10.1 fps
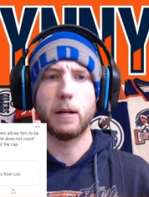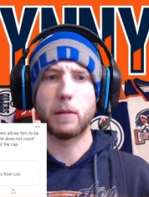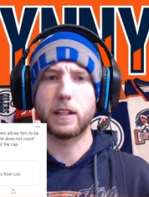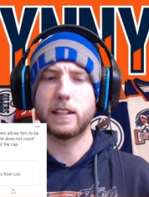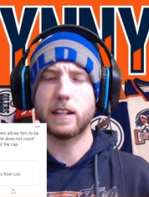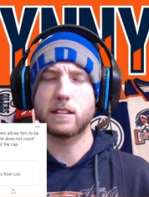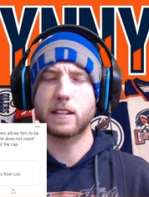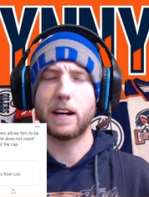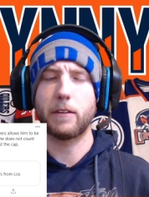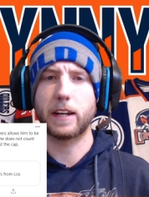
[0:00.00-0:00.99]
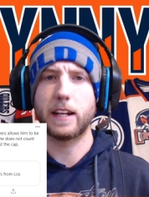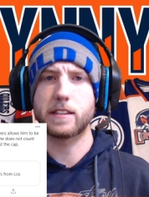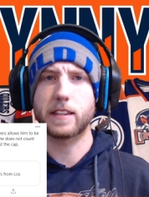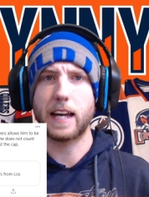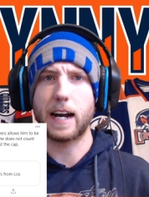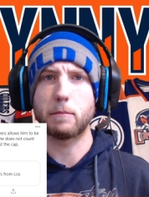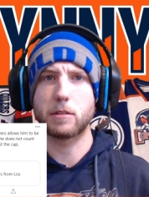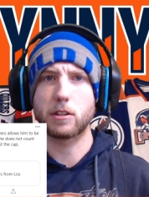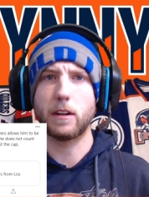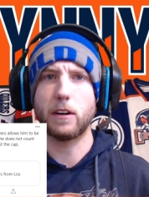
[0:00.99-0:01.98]
but does count against the cap.
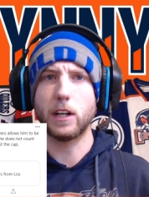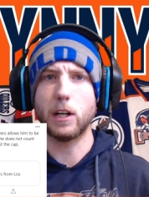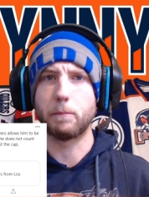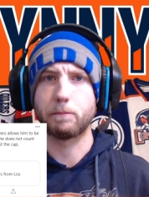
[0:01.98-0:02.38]
So there you go.